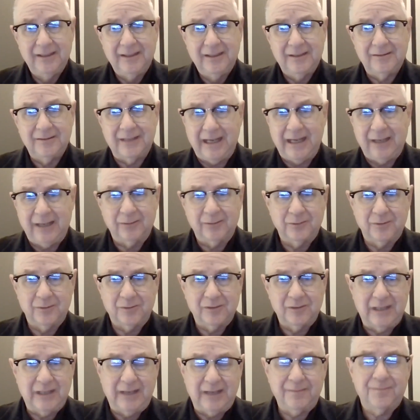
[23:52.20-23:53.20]

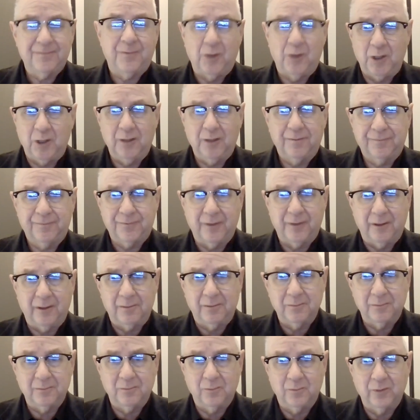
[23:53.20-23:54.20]
Not far
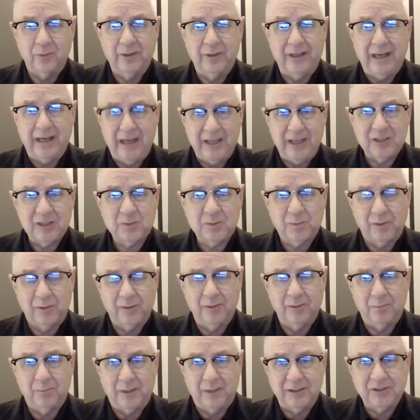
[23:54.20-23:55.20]
from the hospital
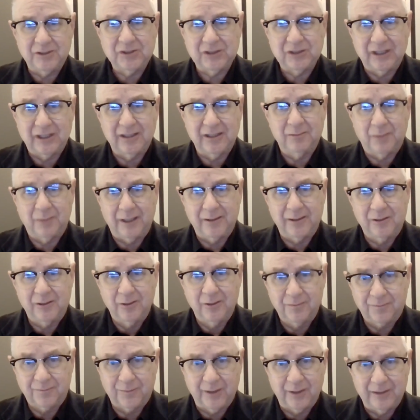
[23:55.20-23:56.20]
that my son and my
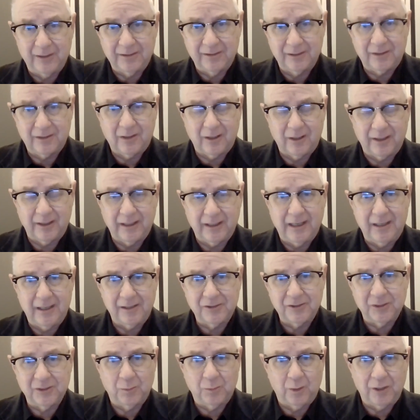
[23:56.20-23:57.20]
good friend in
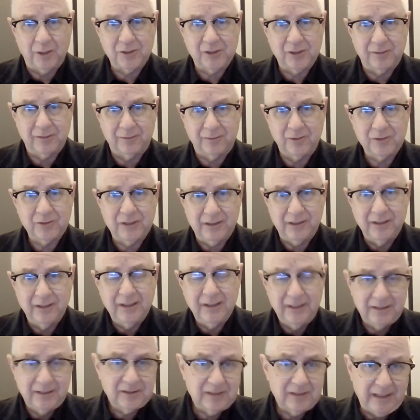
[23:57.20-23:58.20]
cardiology at Washington University,
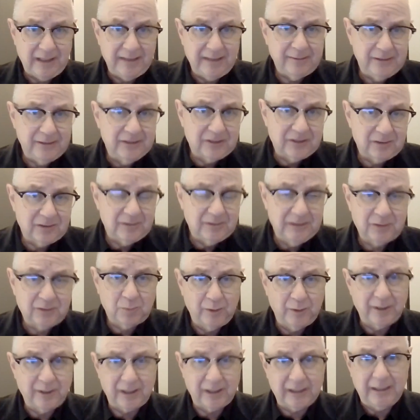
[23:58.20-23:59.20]
it's
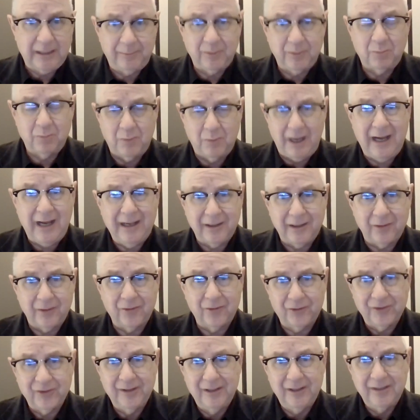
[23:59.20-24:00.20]
within a couple
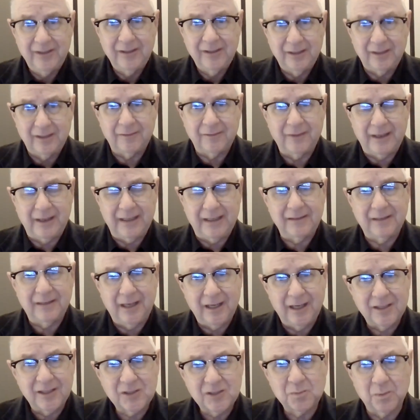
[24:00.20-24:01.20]
miles of that
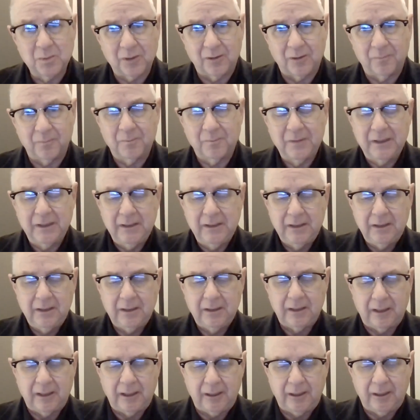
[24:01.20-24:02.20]
hospital.
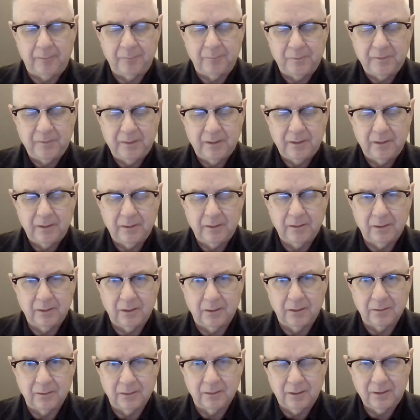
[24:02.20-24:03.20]

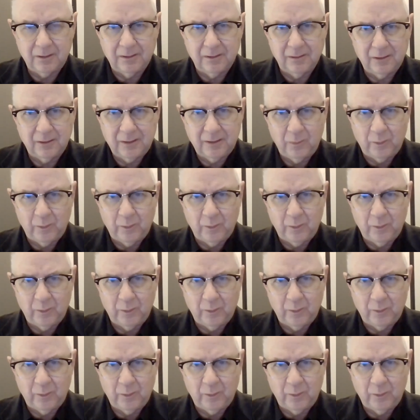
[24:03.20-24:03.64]
Look at